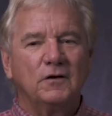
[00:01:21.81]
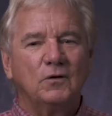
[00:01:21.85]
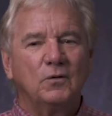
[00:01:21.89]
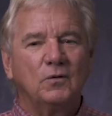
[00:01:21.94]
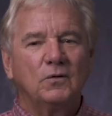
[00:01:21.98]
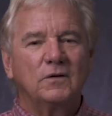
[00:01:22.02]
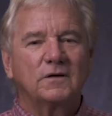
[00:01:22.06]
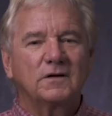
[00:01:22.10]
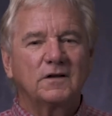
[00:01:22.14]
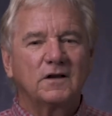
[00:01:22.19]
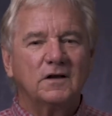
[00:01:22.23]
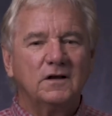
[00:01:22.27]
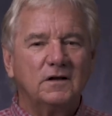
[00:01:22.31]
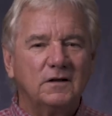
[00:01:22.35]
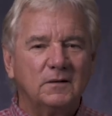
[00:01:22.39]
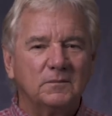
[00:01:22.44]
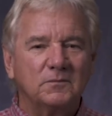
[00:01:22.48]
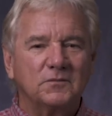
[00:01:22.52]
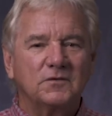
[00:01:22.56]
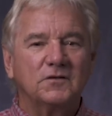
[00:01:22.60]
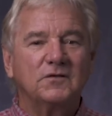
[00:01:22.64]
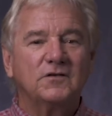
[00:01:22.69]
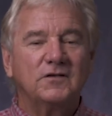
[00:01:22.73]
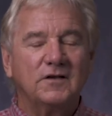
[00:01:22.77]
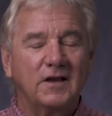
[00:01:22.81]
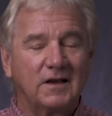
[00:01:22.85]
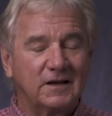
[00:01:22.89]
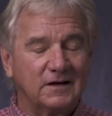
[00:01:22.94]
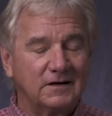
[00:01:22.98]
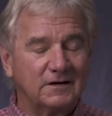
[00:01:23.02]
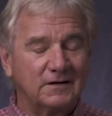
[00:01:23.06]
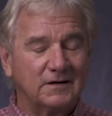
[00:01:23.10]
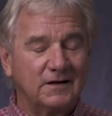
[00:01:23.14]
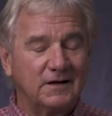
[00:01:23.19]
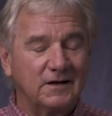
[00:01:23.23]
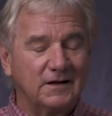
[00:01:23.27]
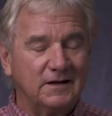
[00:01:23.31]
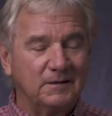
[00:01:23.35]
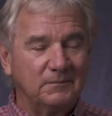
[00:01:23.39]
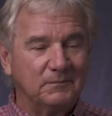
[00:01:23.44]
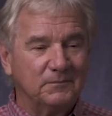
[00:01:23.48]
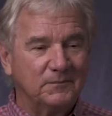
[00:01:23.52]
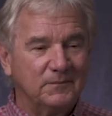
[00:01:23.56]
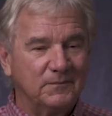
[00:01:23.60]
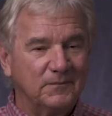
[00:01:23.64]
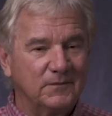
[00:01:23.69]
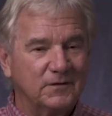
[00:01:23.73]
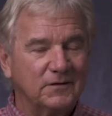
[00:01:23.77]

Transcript: Lord comes a second time,